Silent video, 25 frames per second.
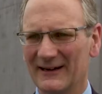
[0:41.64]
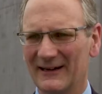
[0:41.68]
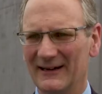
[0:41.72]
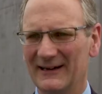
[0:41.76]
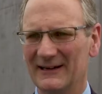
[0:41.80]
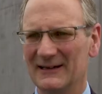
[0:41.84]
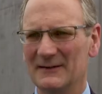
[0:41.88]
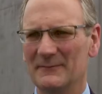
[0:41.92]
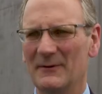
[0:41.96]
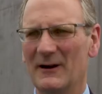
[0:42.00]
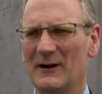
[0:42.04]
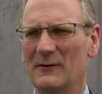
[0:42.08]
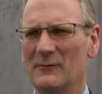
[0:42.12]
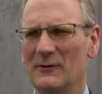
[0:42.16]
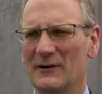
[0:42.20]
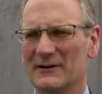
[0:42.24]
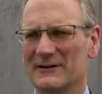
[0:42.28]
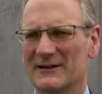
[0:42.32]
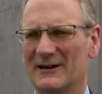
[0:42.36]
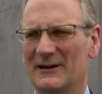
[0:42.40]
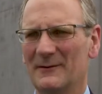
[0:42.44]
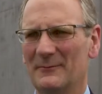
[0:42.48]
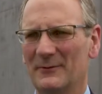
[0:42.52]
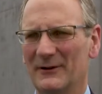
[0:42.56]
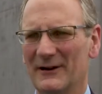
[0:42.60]
clear about
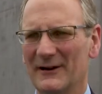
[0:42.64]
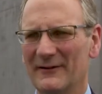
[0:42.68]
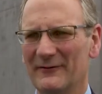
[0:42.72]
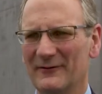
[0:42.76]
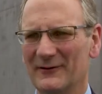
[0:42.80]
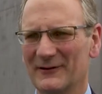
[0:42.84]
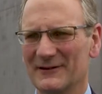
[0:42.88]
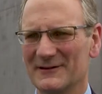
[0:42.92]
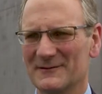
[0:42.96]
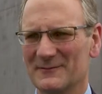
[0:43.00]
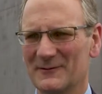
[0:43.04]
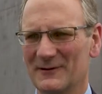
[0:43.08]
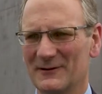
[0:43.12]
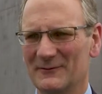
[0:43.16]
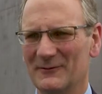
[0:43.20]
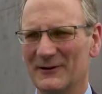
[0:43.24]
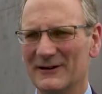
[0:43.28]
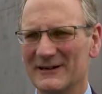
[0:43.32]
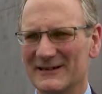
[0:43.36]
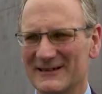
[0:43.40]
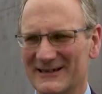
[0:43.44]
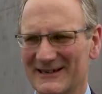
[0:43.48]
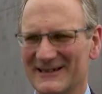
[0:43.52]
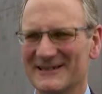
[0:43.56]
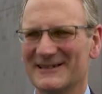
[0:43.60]
what our brief was, what,
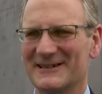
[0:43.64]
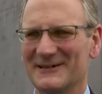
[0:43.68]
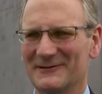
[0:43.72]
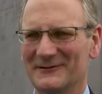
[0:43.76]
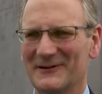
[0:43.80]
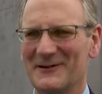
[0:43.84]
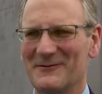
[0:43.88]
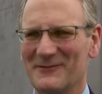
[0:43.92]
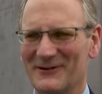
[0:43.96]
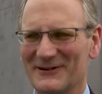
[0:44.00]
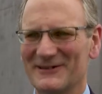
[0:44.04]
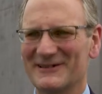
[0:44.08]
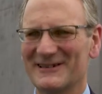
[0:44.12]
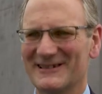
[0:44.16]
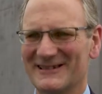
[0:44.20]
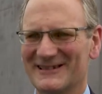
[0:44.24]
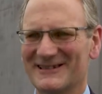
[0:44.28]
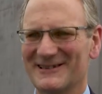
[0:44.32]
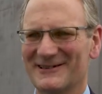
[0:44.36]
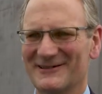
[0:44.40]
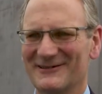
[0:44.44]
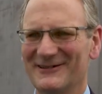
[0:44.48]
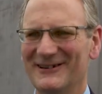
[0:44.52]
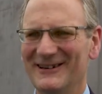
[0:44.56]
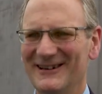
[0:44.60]
what it is that we wanted
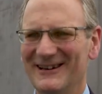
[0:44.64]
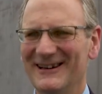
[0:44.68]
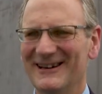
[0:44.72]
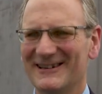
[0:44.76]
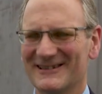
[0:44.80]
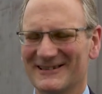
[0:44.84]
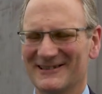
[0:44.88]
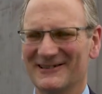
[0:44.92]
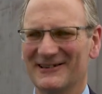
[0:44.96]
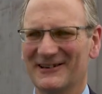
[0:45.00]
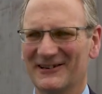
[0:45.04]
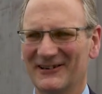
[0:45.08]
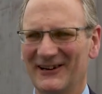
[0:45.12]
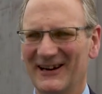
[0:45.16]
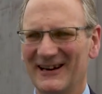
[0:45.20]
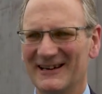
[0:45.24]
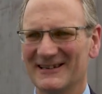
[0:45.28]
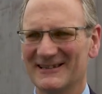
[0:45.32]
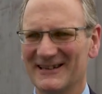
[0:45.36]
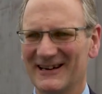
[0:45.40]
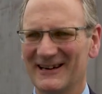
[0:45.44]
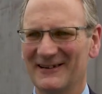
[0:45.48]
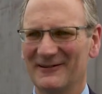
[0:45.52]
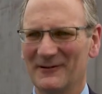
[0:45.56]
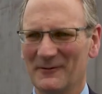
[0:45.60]
to, to
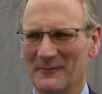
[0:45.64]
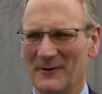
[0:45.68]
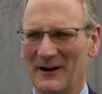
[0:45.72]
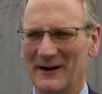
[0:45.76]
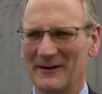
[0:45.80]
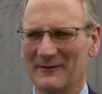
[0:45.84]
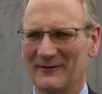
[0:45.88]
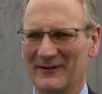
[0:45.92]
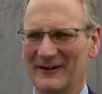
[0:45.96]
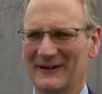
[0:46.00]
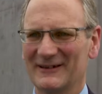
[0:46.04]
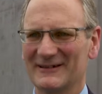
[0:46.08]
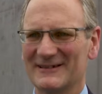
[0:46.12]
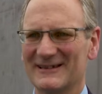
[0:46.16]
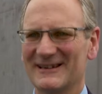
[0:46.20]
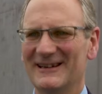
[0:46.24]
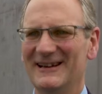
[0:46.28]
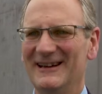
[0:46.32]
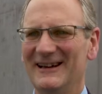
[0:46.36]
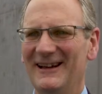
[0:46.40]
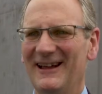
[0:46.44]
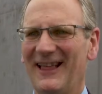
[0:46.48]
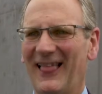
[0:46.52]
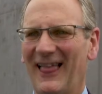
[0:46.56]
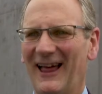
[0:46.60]
create here in Wakefield.
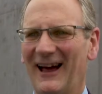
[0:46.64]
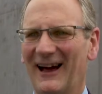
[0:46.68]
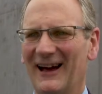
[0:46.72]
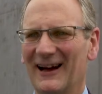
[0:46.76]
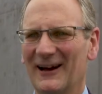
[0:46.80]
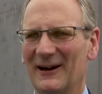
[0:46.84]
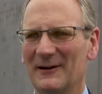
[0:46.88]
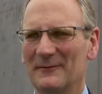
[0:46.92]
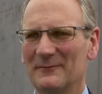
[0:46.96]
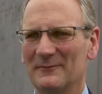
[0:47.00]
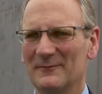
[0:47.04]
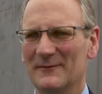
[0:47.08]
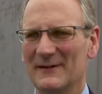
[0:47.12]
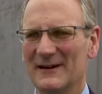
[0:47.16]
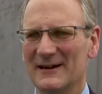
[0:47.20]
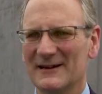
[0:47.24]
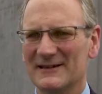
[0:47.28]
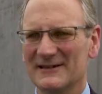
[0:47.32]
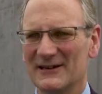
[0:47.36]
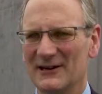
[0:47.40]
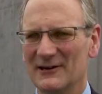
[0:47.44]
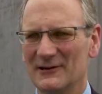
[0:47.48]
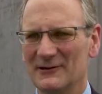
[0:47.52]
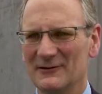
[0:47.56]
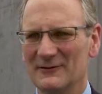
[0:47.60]
Um,
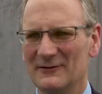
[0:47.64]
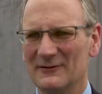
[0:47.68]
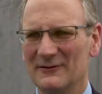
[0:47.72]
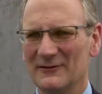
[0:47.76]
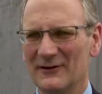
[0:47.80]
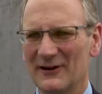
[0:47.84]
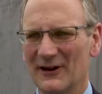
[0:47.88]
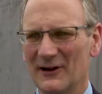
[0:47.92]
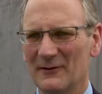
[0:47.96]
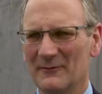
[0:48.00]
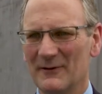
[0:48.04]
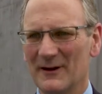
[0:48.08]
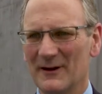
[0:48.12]
so, you know,